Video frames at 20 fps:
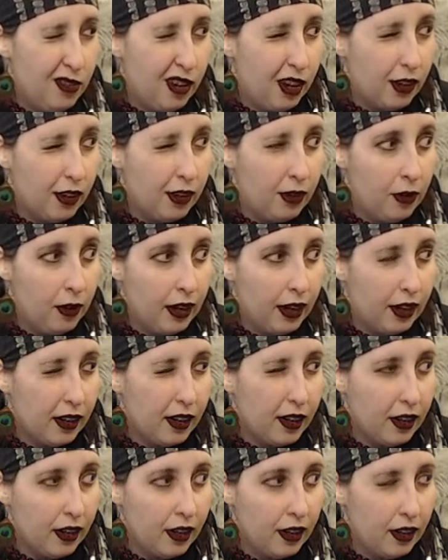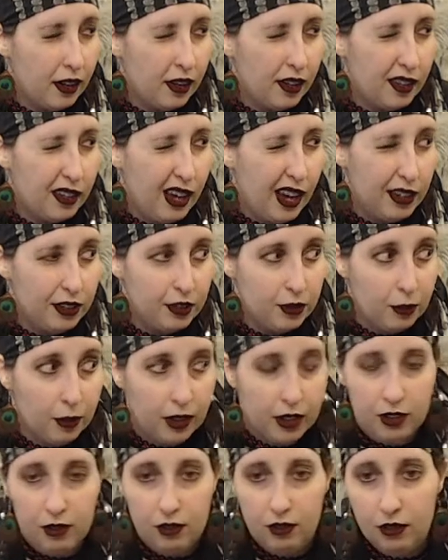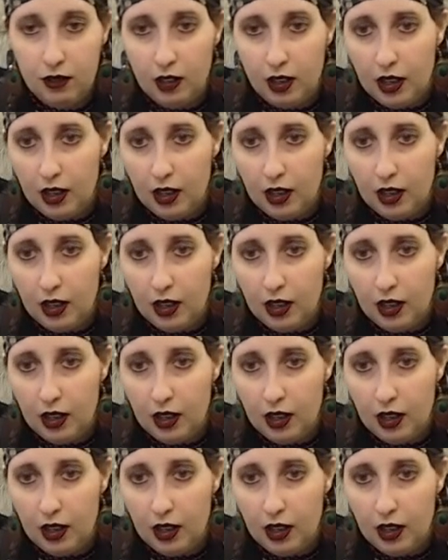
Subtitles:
a quick test where you,